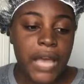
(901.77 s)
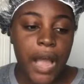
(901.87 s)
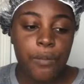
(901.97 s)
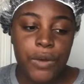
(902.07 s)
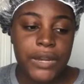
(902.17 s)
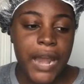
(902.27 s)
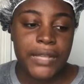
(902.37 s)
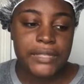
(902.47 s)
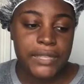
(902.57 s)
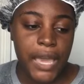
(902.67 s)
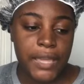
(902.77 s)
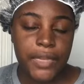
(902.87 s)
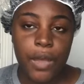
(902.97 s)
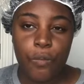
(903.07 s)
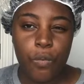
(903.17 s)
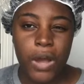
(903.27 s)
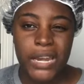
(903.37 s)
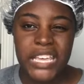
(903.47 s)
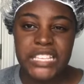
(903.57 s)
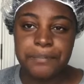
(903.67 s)
I would not say that
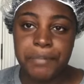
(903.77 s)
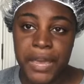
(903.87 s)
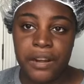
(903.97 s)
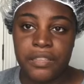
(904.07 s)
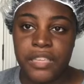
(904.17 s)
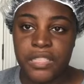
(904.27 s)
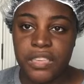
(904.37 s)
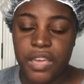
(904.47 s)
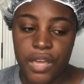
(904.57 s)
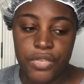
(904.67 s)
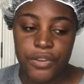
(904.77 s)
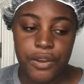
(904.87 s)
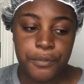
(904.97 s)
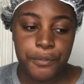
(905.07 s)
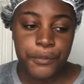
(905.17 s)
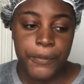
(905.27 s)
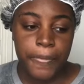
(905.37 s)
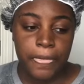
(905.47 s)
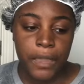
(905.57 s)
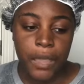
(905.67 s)
one is better than the other.
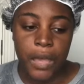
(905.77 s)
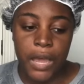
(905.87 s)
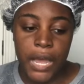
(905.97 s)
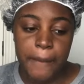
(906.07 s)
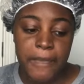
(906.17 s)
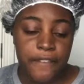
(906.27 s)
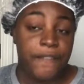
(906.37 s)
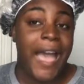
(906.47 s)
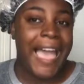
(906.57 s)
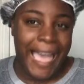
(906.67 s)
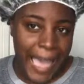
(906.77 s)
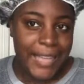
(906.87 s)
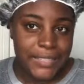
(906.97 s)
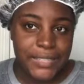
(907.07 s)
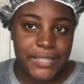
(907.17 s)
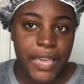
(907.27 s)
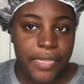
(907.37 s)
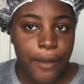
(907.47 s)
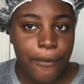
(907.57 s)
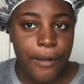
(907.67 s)
If I had to say
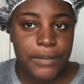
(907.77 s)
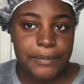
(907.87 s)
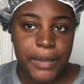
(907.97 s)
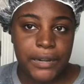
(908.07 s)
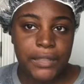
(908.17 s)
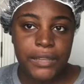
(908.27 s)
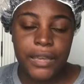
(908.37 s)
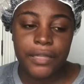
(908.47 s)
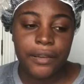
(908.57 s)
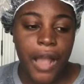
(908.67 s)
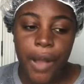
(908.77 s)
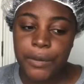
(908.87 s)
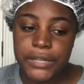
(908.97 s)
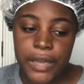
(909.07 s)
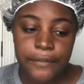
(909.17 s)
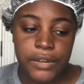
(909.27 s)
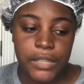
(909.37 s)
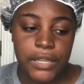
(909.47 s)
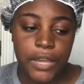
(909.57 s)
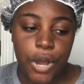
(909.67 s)
that one was better than the other, I would
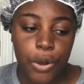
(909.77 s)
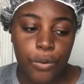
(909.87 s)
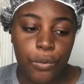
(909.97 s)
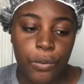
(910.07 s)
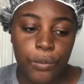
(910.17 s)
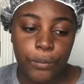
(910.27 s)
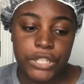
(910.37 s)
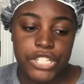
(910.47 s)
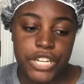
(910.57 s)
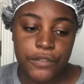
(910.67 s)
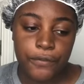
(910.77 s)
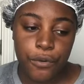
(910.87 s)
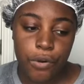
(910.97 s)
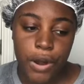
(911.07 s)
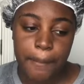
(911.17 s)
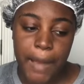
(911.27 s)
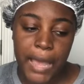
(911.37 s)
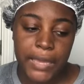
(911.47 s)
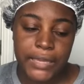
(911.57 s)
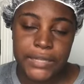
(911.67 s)
definitely go reaching for
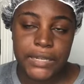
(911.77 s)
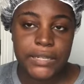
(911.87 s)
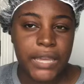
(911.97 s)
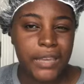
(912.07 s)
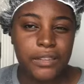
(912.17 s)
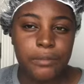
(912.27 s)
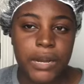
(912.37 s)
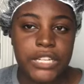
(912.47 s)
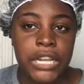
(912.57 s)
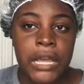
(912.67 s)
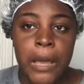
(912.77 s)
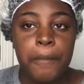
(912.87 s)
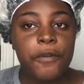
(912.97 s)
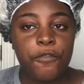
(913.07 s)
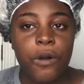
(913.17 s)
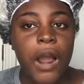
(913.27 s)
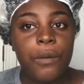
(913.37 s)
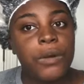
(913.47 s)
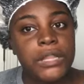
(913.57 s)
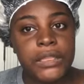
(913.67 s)
my Easy Detangler brush before I
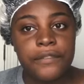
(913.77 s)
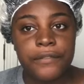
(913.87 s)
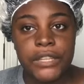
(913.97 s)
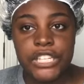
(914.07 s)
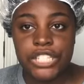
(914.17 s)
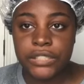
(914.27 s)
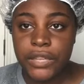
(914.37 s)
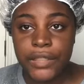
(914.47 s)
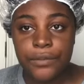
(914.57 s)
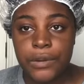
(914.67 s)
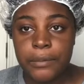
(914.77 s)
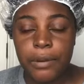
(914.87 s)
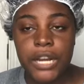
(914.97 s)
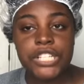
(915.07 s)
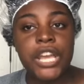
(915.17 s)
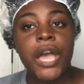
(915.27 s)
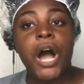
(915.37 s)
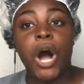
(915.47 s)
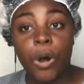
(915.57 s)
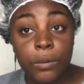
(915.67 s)
would the Felicia Leatherwood brush,
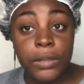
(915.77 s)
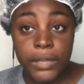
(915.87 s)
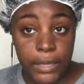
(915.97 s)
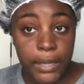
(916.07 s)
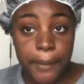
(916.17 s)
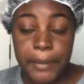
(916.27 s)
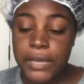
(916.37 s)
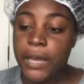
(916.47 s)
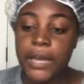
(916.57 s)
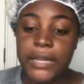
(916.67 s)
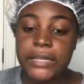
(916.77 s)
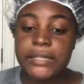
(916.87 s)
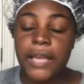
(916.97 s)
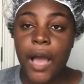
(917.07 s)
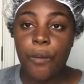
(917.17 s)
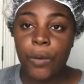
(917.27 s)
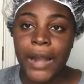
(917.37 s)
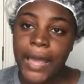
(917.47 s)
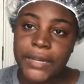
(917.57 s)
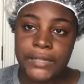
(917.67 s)
only because when
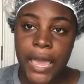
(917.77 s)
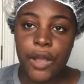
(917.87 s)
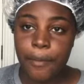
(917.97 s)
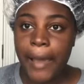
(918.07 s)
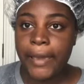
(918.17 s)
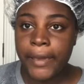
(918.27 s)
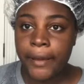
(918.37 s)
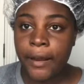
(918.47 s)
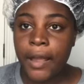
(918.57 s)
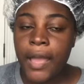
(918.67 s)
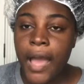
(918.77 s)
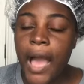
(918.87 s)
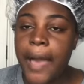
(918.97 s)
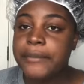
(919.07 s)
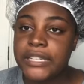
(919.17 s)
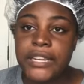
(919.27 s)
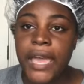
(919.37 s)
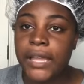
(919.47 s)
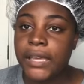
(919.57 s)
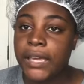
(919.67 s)
I detangle my hair, I'm
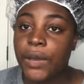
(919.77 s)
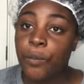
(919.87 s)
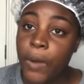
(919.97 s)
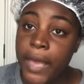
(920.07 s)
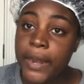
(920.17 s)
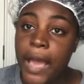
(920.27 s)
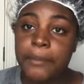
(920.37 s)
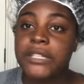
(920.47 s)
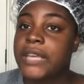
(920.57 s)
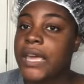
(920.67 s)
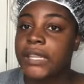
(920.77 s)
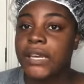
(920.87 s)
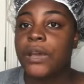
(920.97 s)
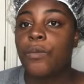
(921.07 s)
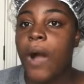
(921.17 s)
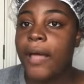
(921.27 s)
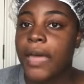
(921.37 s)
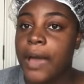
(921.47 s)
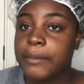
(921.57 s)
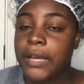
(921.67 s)
detangling it wet. I'm detangling it while
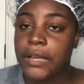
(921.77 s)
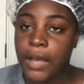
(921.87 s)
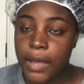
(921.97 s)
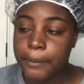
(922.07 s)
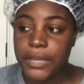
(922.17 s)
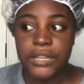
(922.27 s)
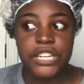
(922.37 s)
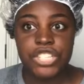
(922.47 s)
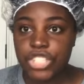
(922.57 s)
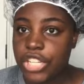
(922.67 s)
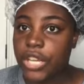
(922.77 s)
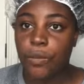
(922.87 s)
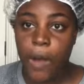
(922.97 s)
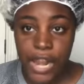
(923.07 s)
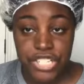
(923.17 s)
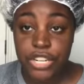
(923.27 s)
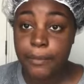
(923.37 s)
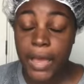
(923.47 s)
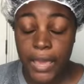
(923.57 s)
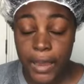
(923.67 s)
I'm conditioning and washing
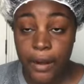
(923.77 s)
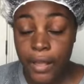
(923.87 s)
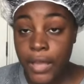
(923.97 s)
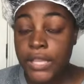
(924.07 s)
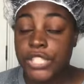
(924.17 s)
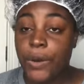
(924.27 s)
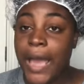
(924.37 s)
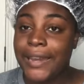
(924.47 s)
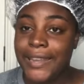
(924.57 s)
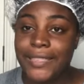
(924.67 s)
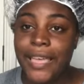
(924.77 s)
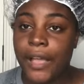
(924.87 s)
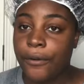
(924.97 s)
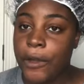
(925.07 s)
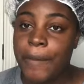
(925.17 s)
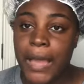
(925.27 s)
my hair. So I need that grip.